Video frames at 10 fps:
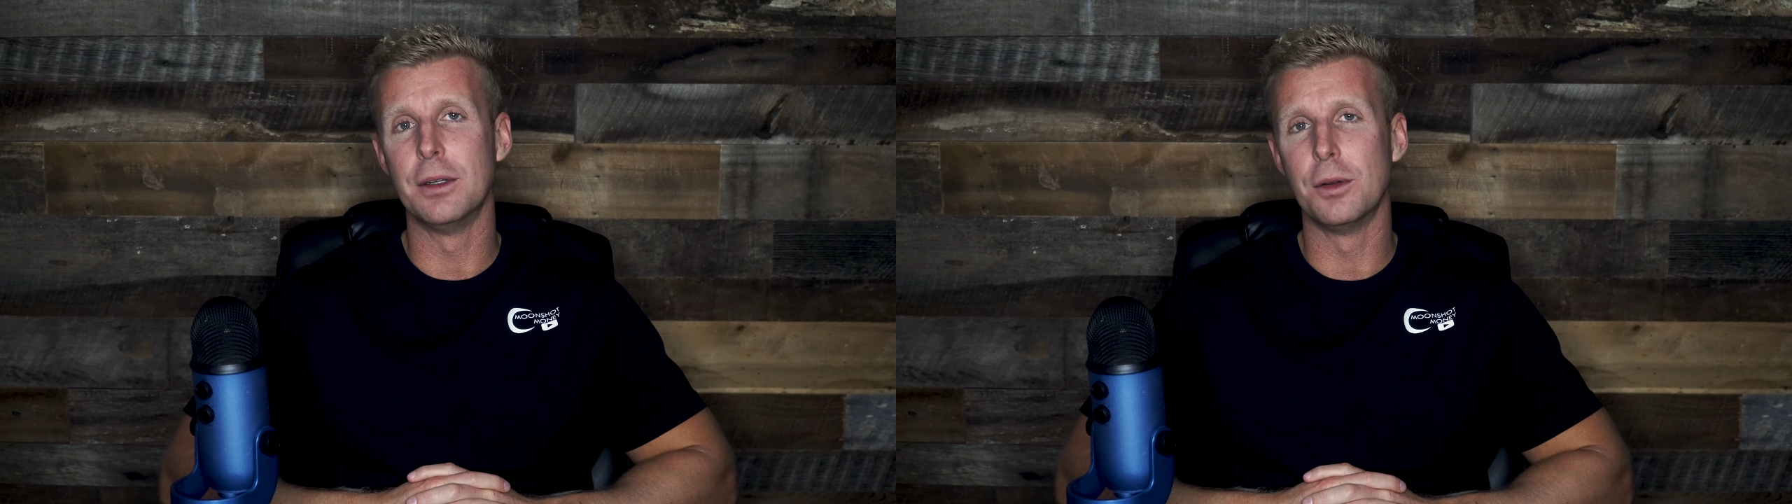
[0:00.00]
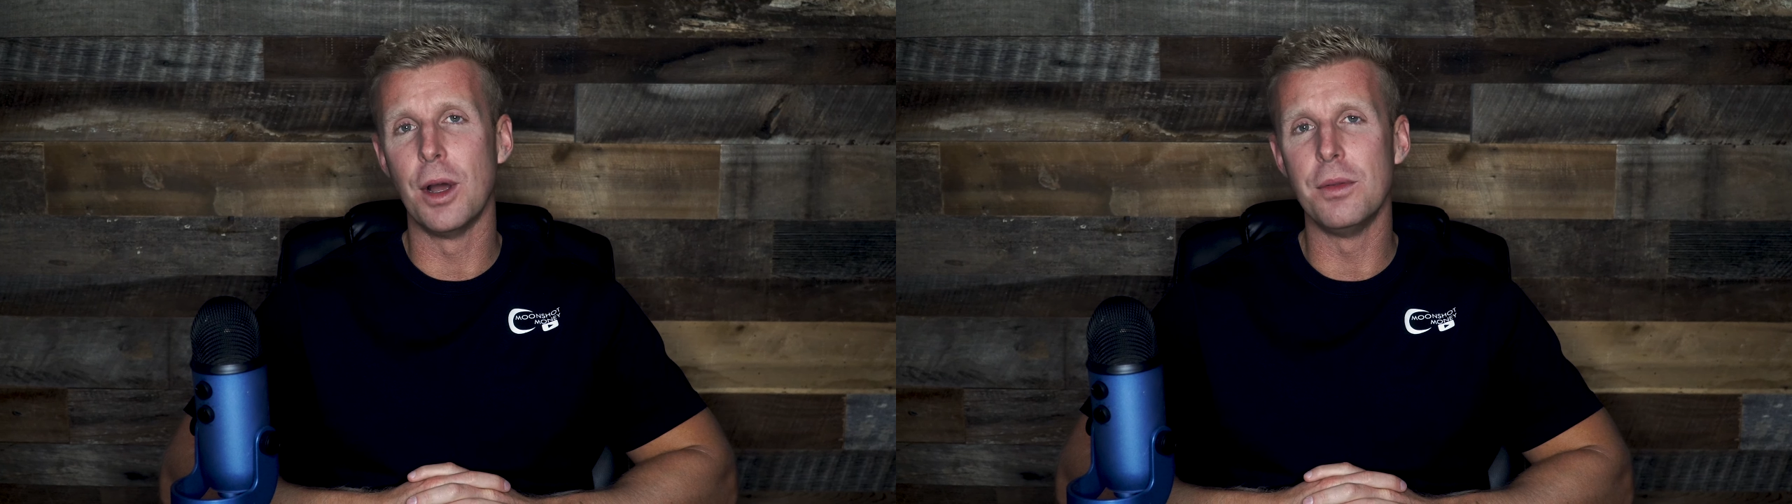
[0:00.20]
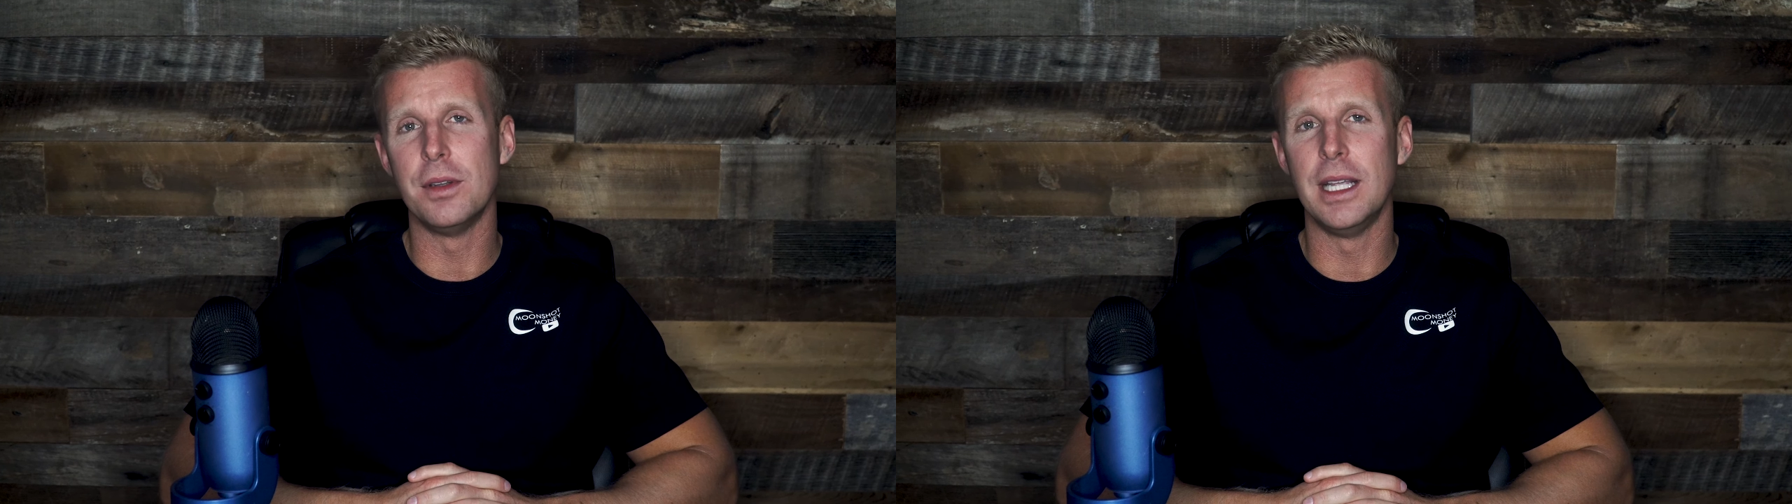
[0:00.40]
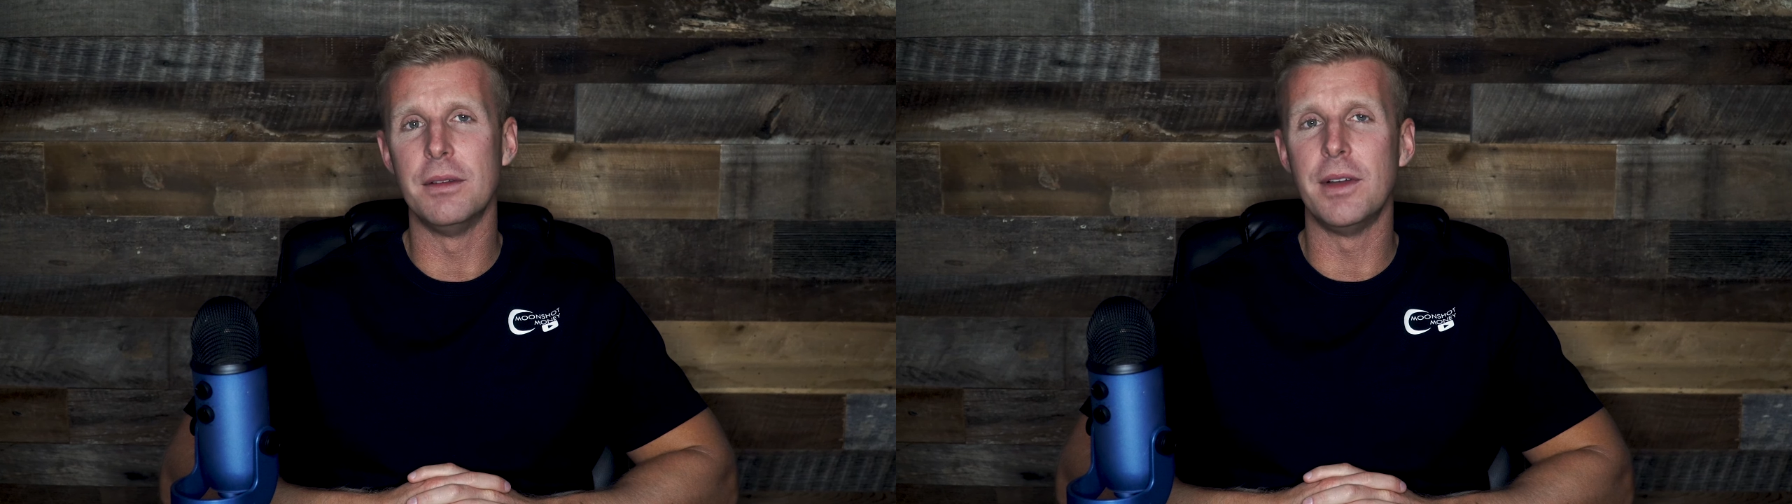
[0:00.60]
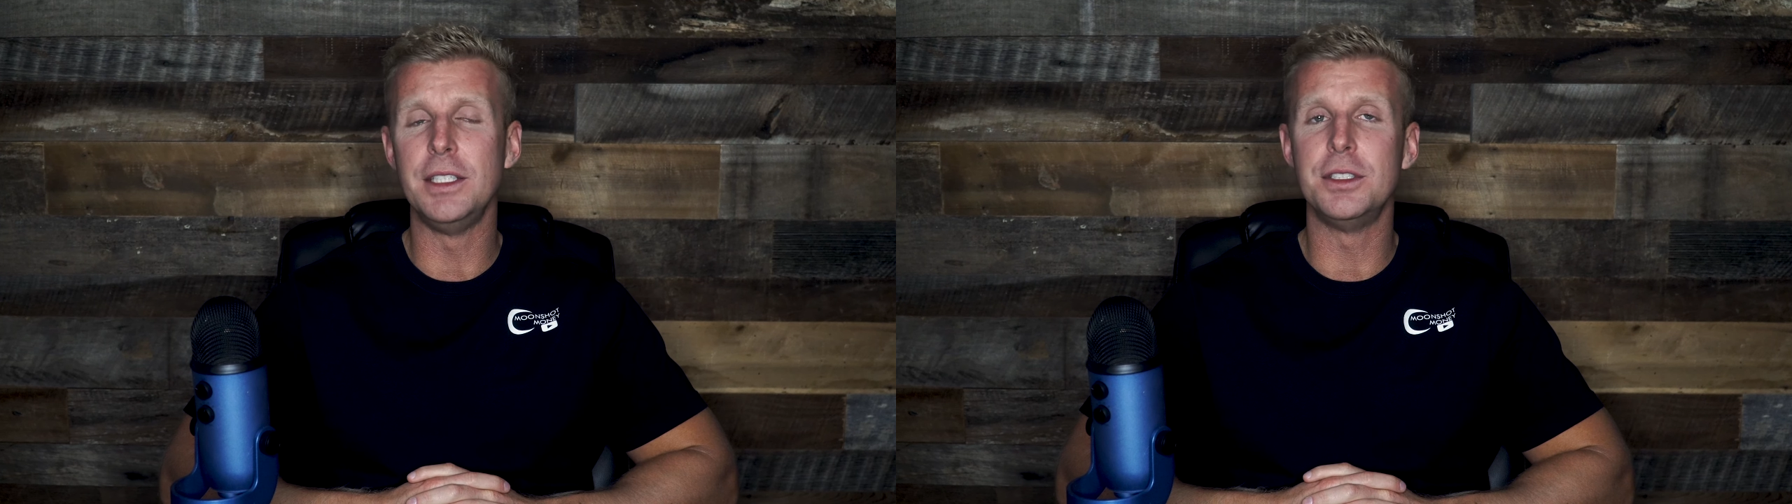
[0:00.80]
in growth and
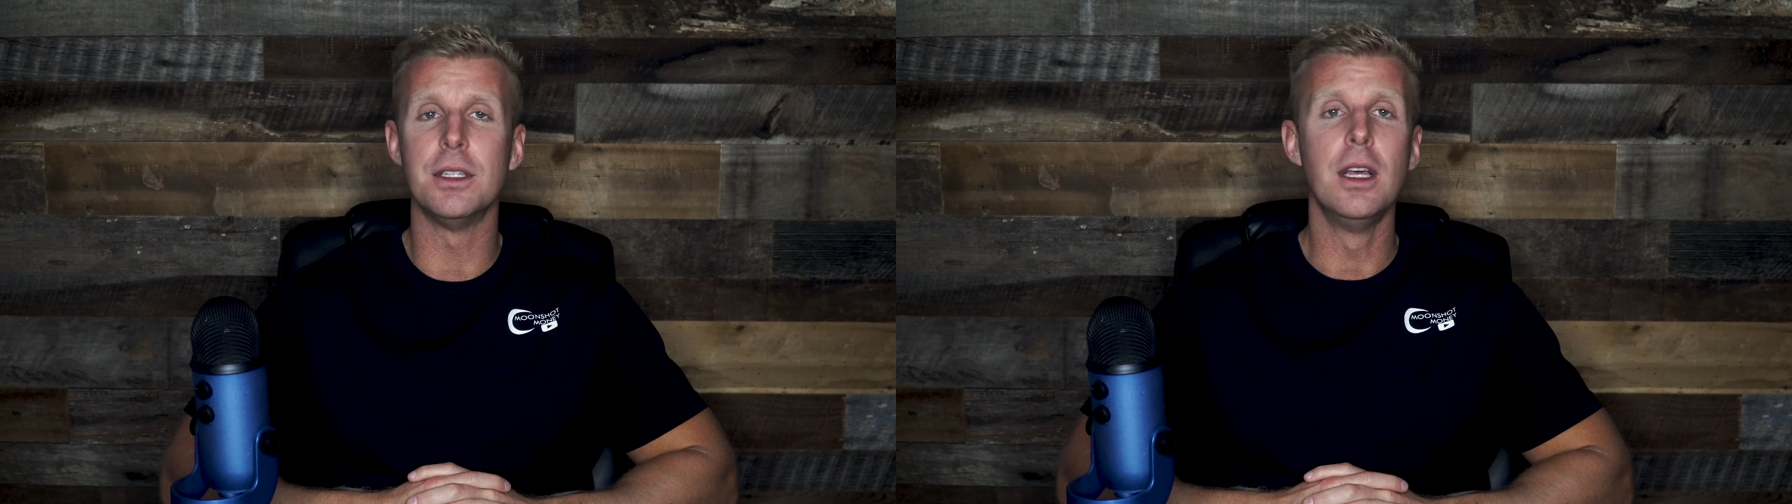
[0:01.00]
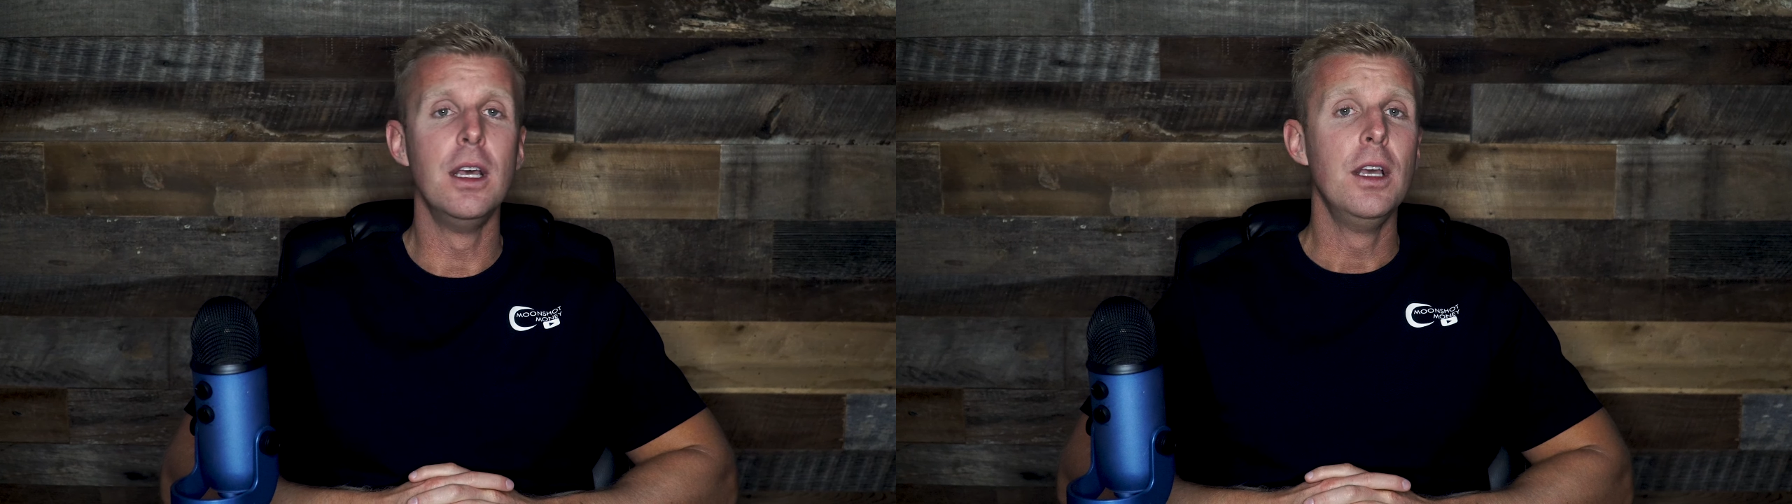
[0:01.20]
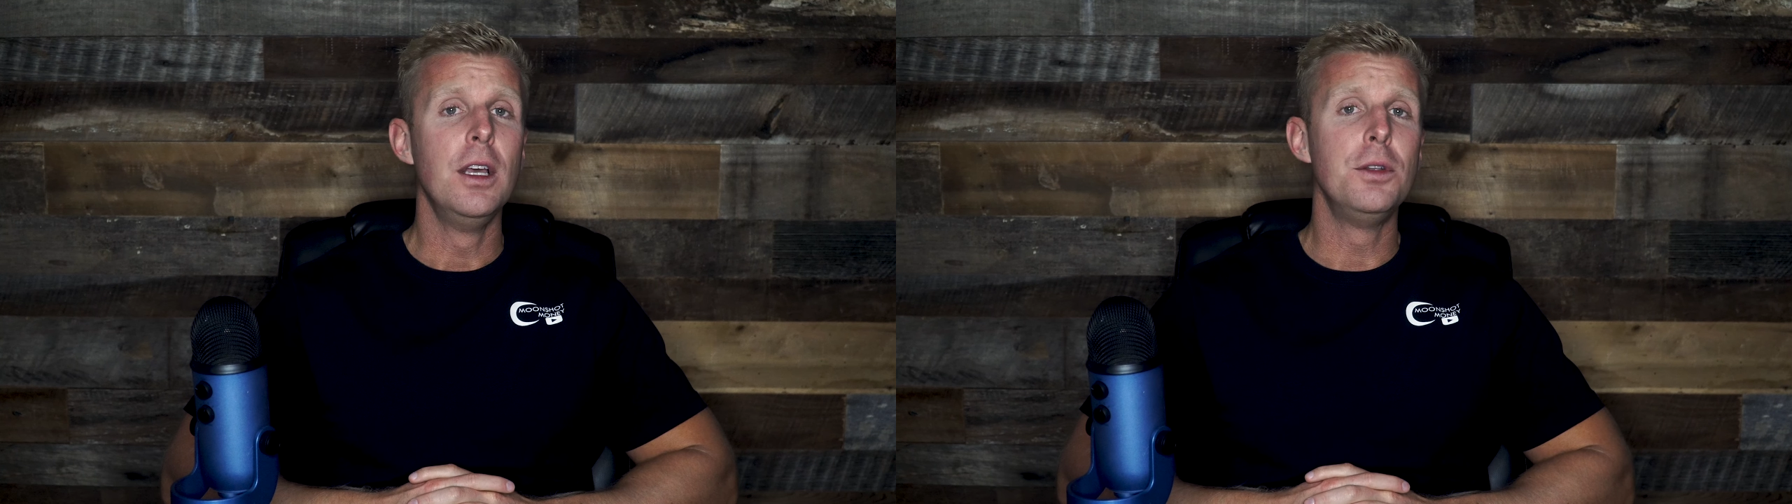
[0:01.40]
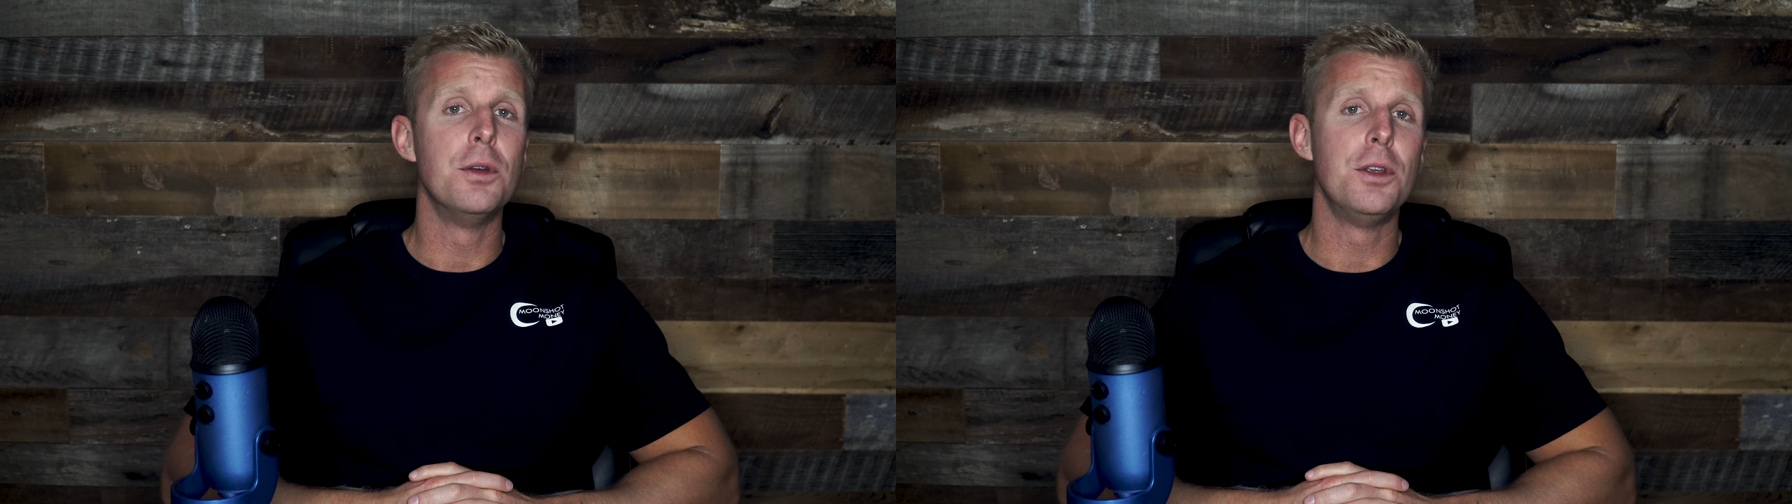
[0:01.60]
innovation to